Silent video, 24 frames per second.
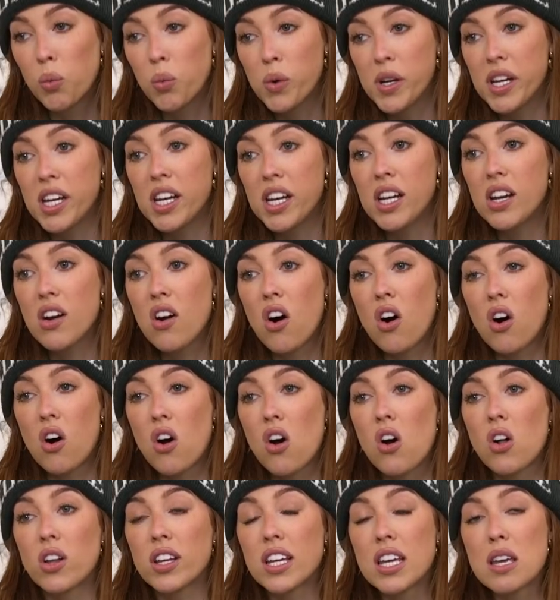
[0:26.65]
we
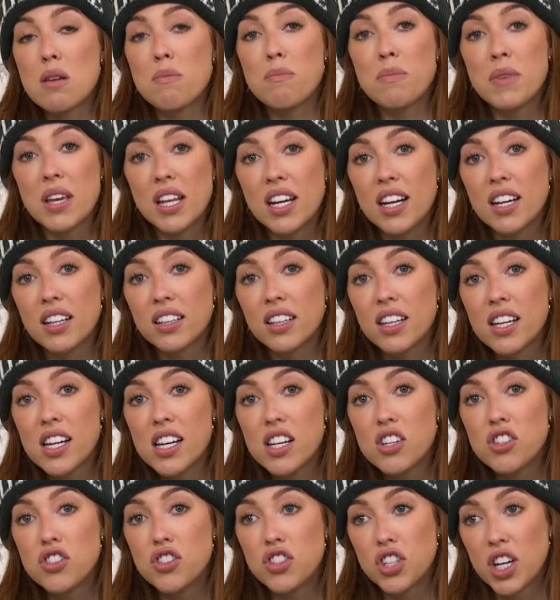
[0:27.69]
all
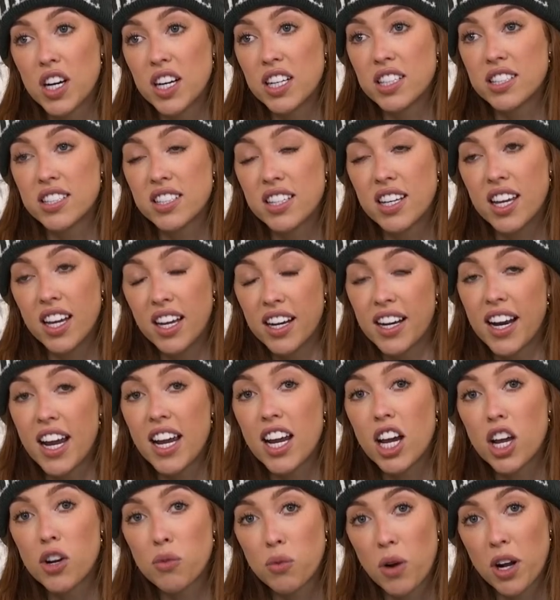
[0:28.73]
immediately just get
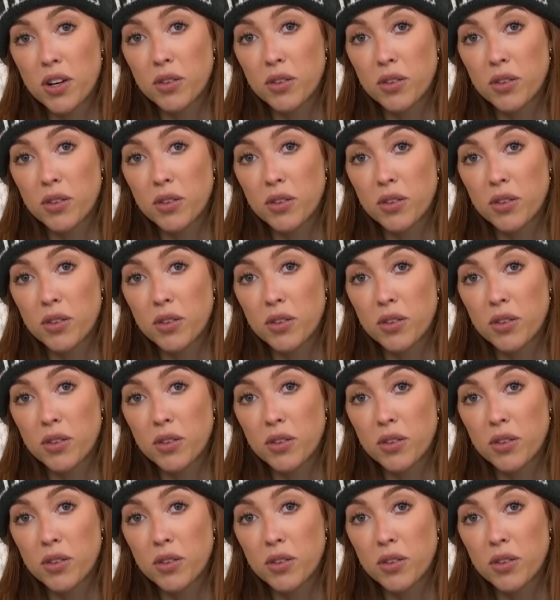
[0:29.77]
naked,